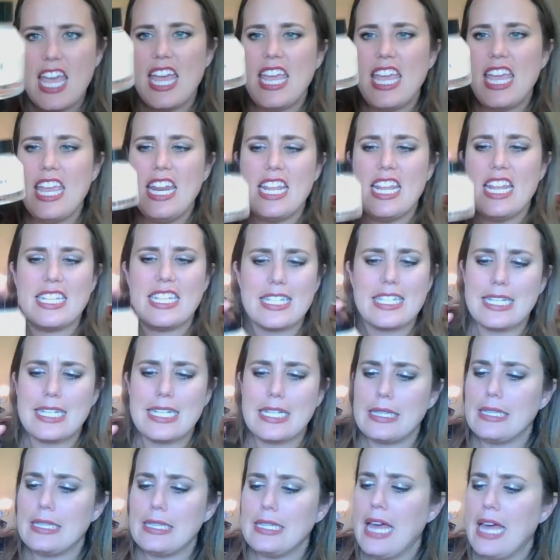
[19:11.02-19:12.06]
It is
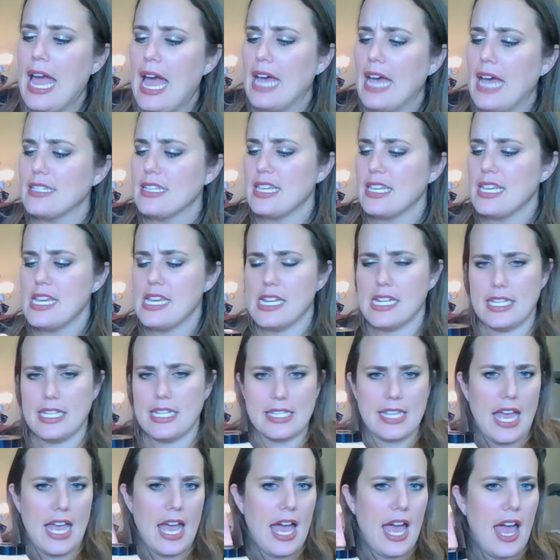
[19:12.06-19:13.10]
glass. It
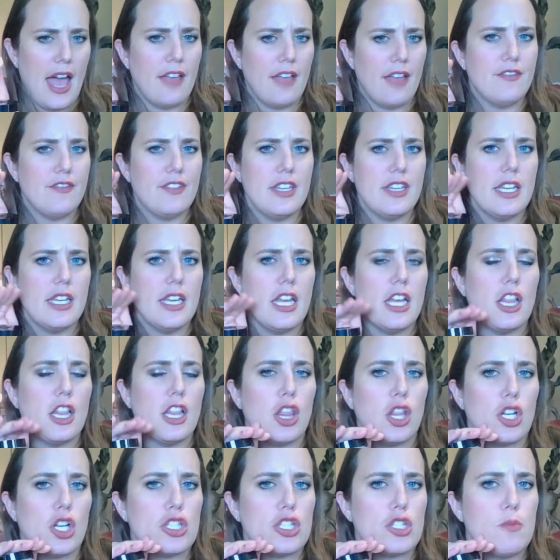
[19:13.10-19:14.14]
is heavy. It
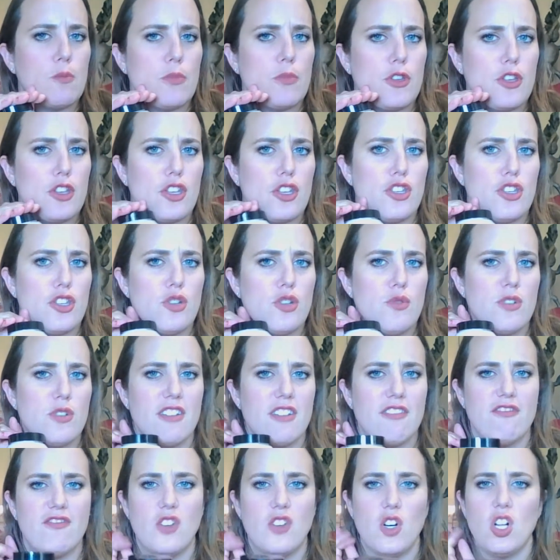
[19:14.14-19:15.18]
looks
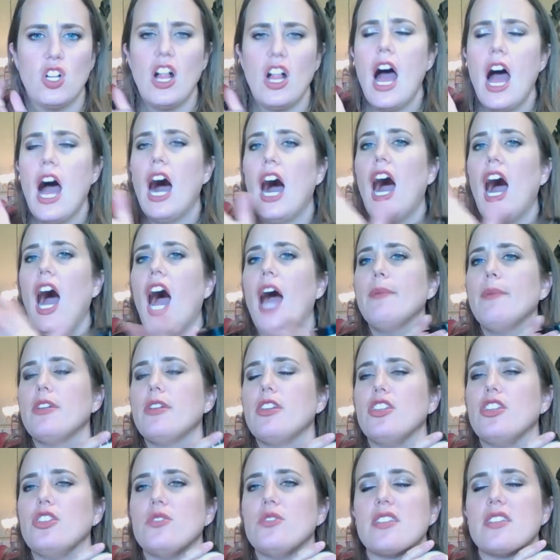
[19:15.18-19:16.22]
beautiful. I'm going
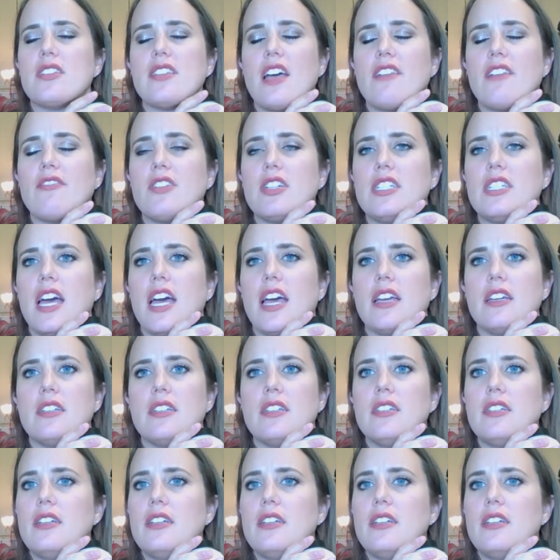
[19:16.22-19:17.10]
to use this every day.